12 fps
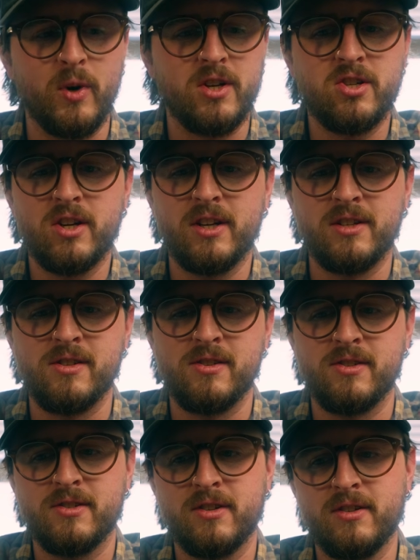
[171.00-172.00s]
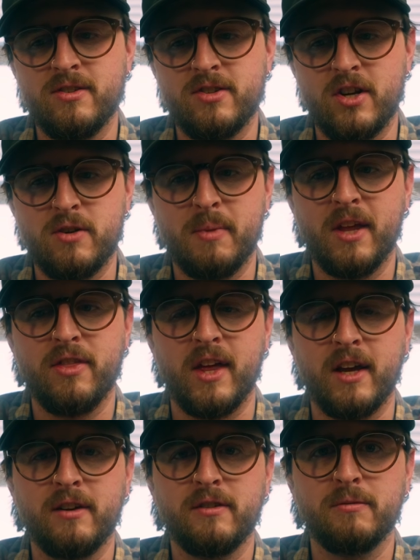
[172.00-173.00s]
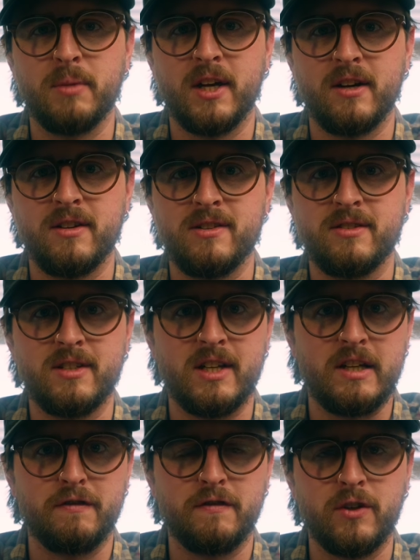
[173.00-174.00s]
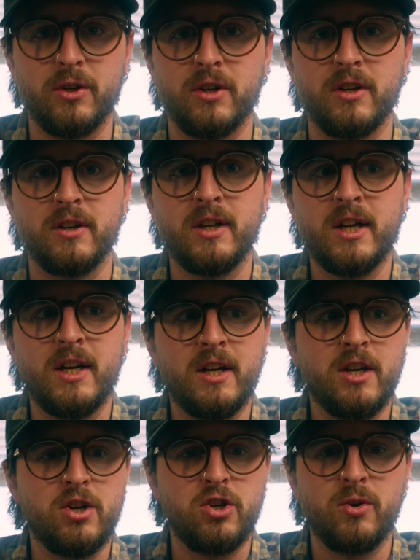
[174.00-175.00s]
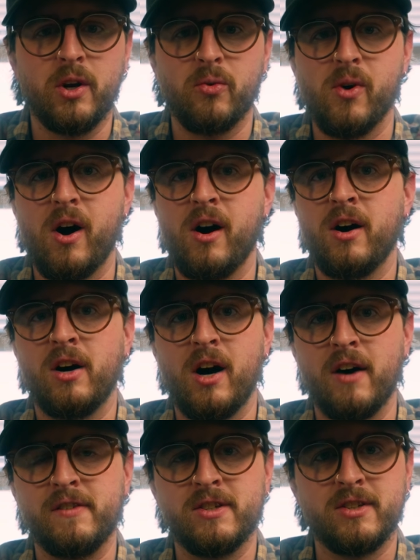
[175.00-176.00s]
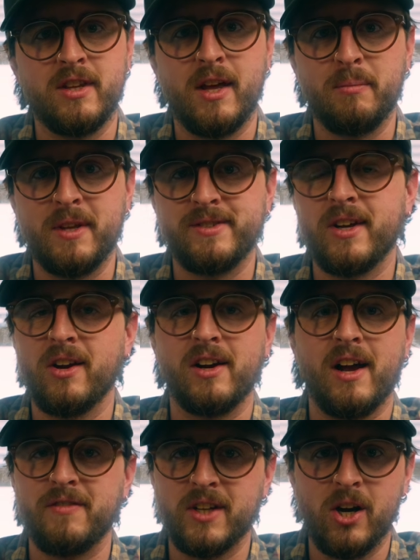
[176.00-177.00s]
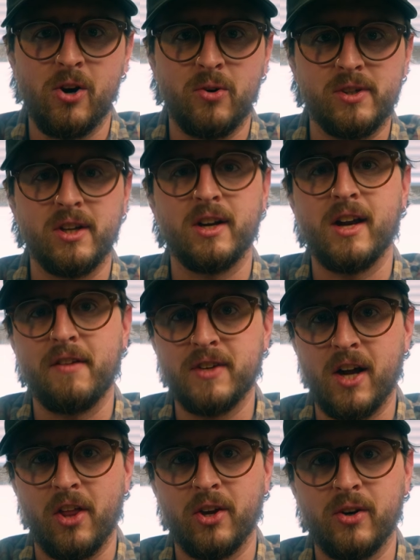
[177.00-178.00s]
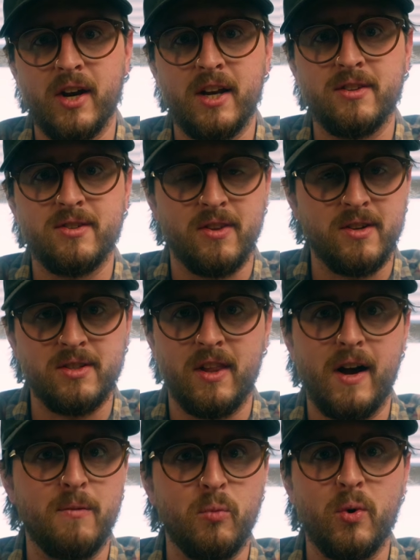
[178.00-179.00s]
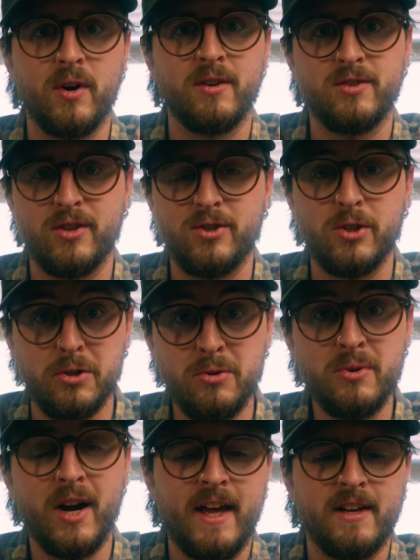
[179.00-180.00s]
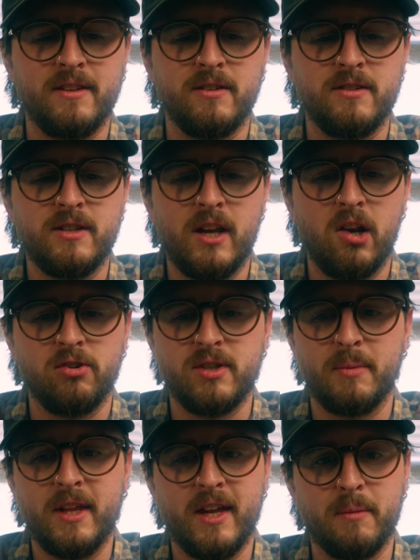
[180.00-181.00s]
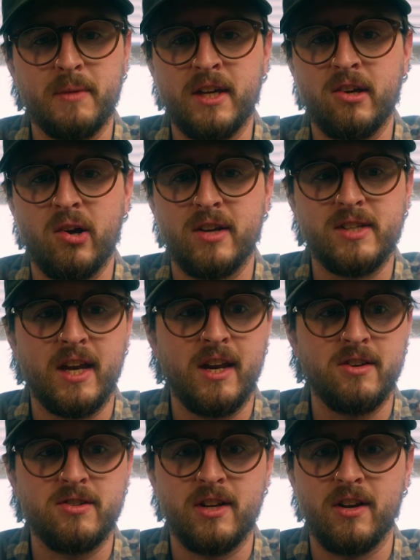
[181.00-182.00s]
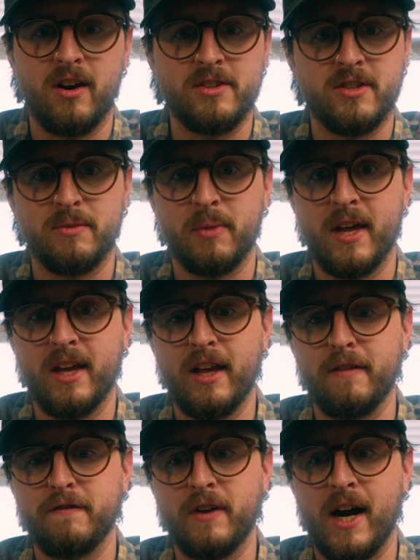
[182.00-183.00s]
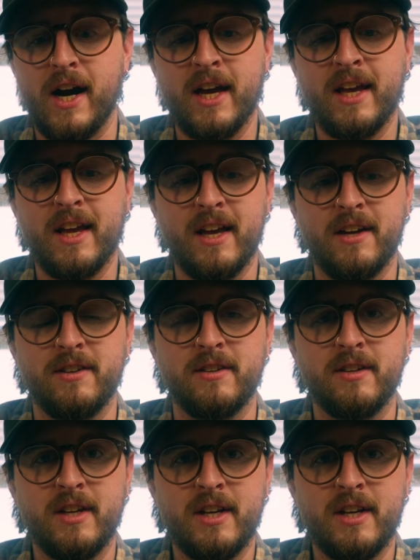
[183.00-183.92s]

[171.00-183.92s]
which is such a big thing because if you're shooting RAW, obviously that means that you're gonna have to go and you're gonna have to color grade. So there's a lot more to do. And you know, somebody like me who has ADHD and autism, like if I can